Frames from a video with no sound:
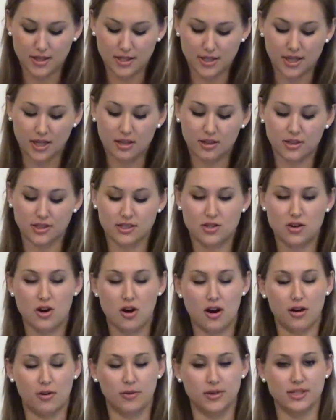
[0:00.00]
Nicholas
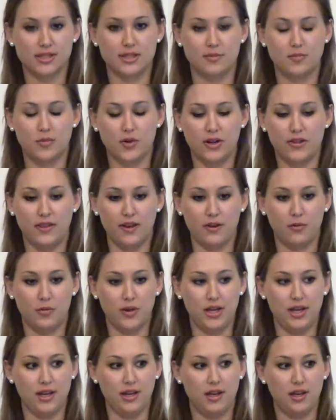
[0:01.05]
Carr was someone that
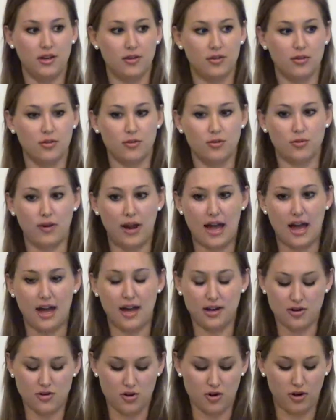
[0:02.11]
we
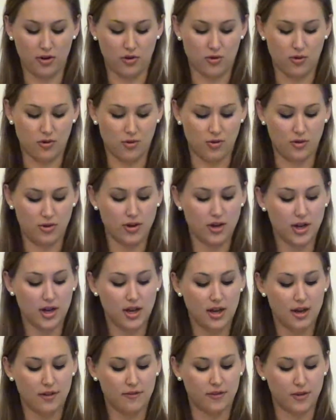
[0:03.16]
read an article
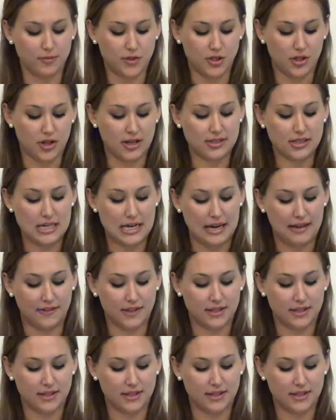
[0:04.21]
from 2008